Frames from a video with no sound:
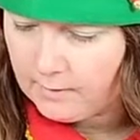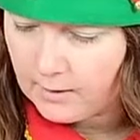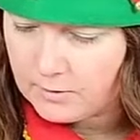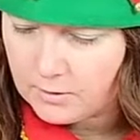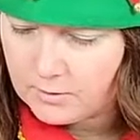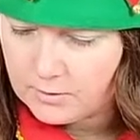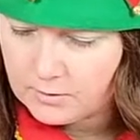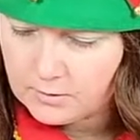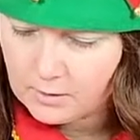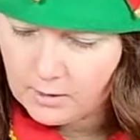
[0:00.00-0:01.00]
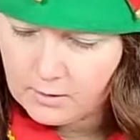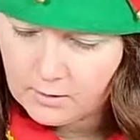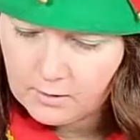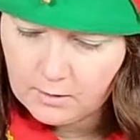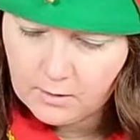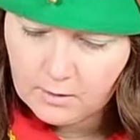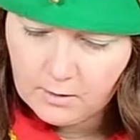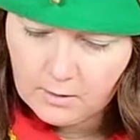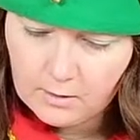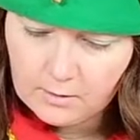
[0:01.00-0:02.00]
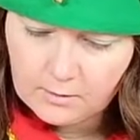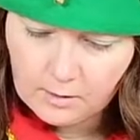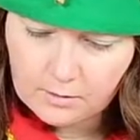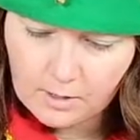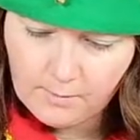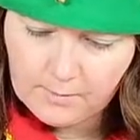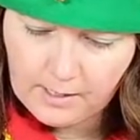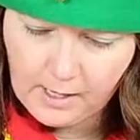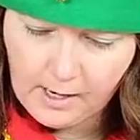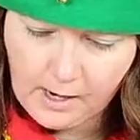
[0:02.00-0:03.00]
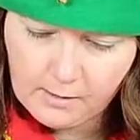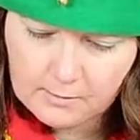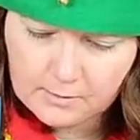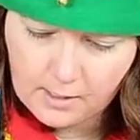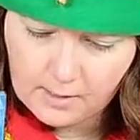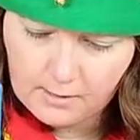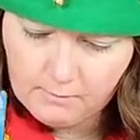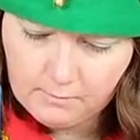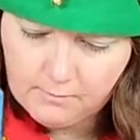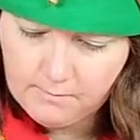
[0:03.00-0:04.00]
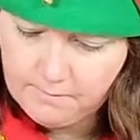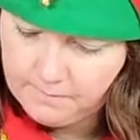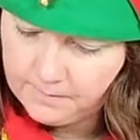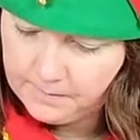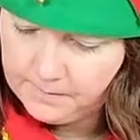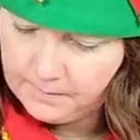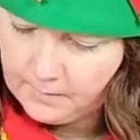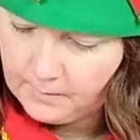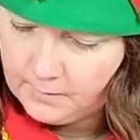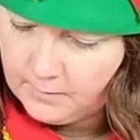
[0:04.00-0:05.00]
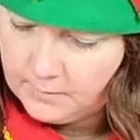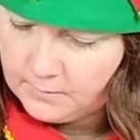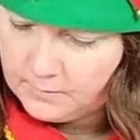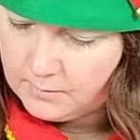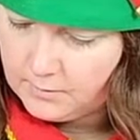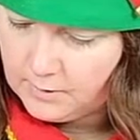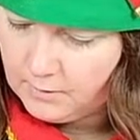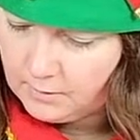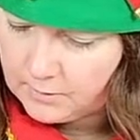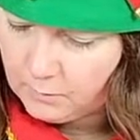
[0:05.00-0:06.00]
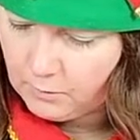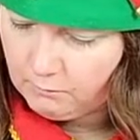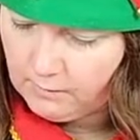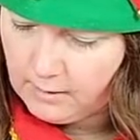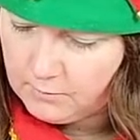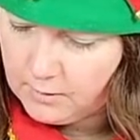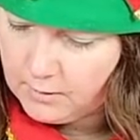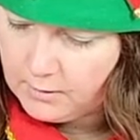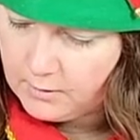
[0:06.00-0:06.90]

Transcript: edges and just kind of touch up the outside of him so that he looks more rounded.